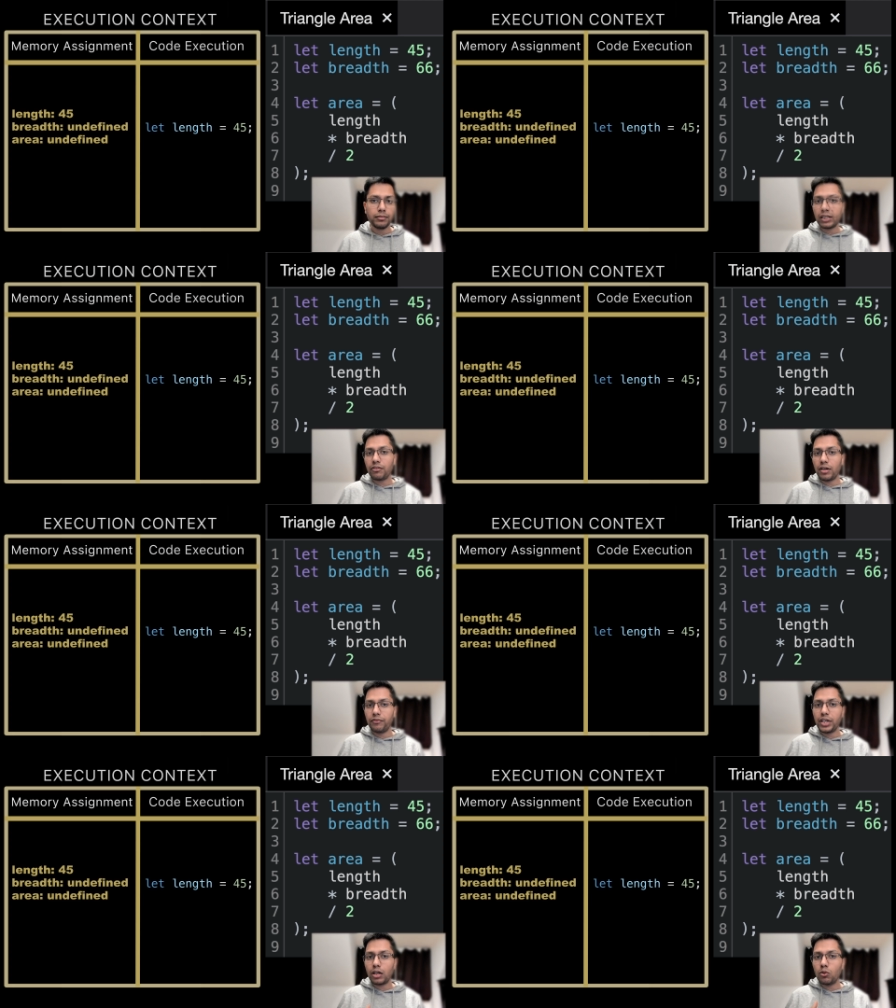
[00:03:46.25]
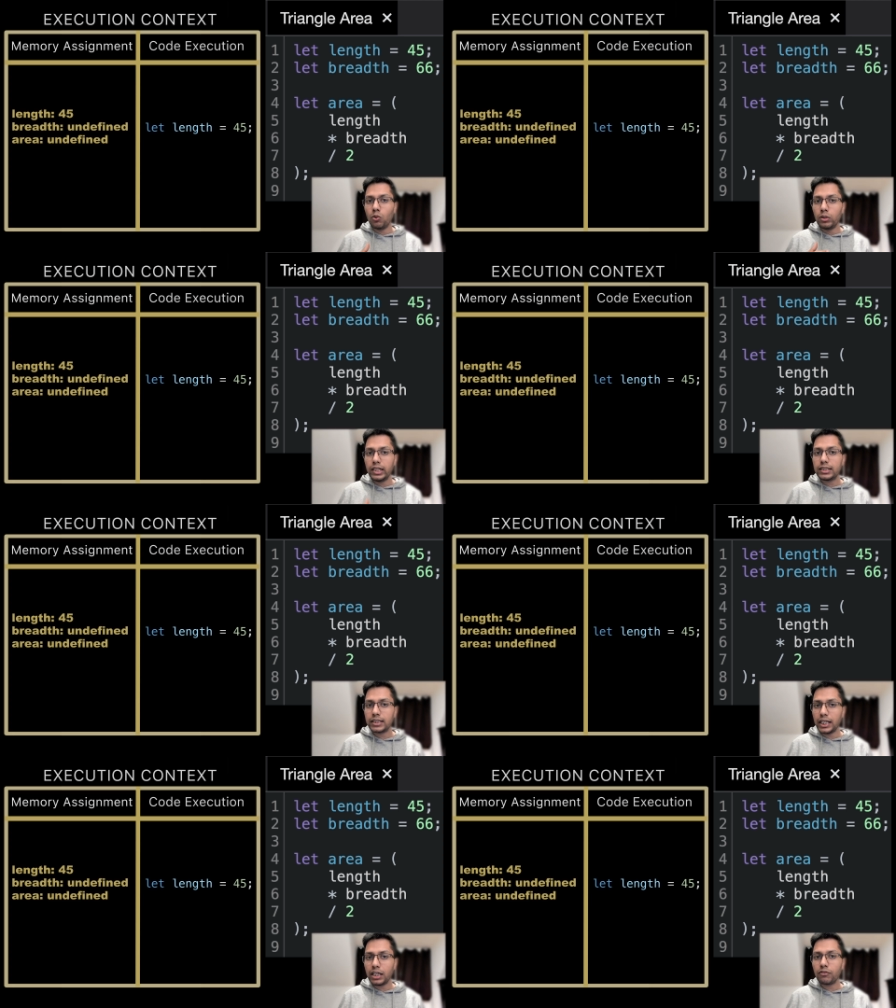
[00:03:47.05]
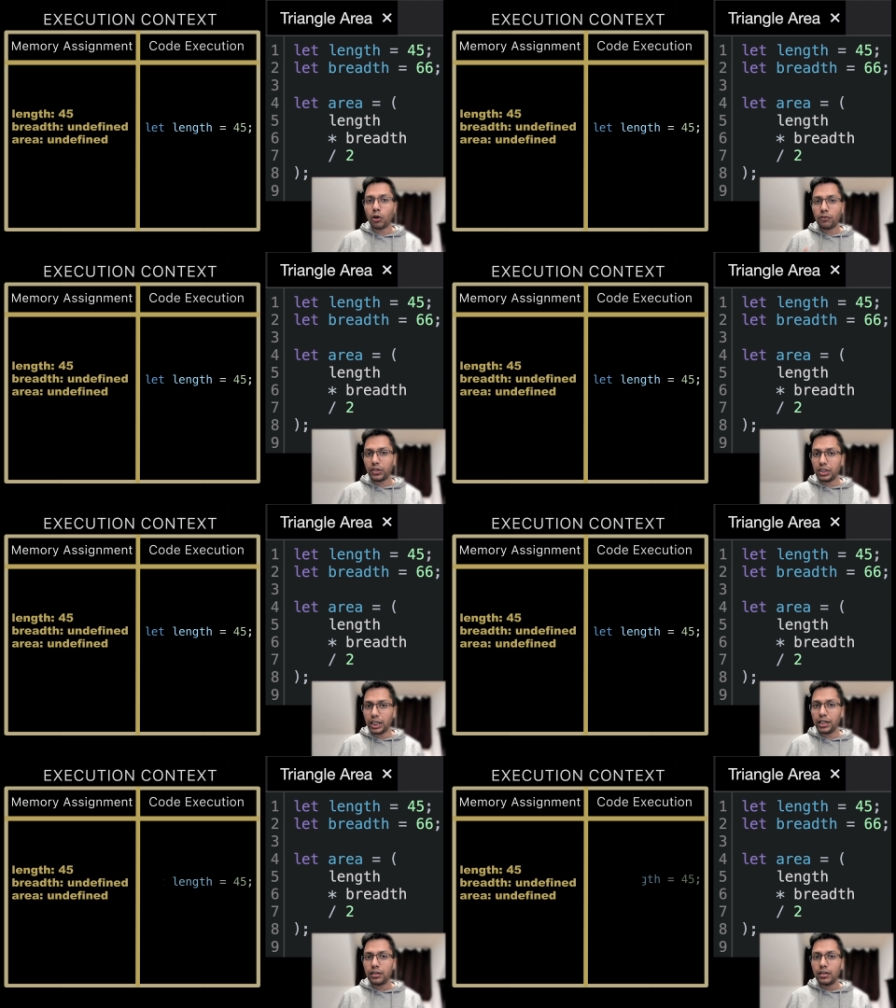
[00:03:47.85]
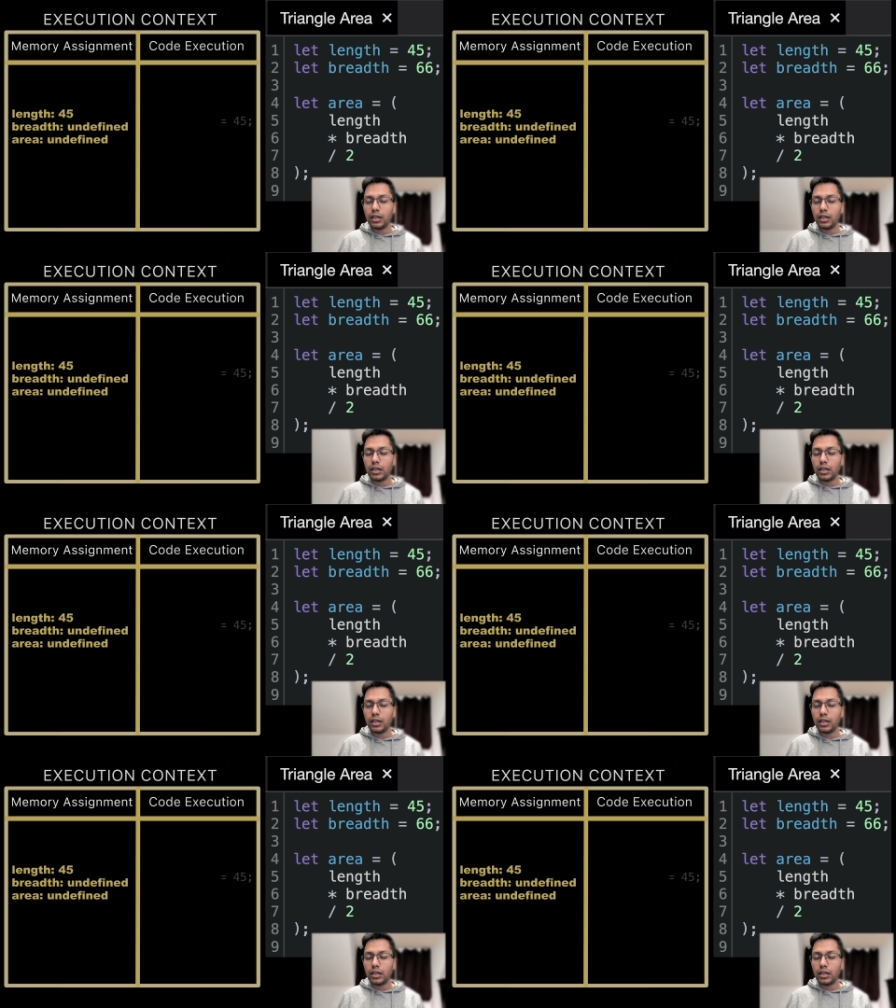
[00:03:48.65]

By the way, we are only seeing what we need.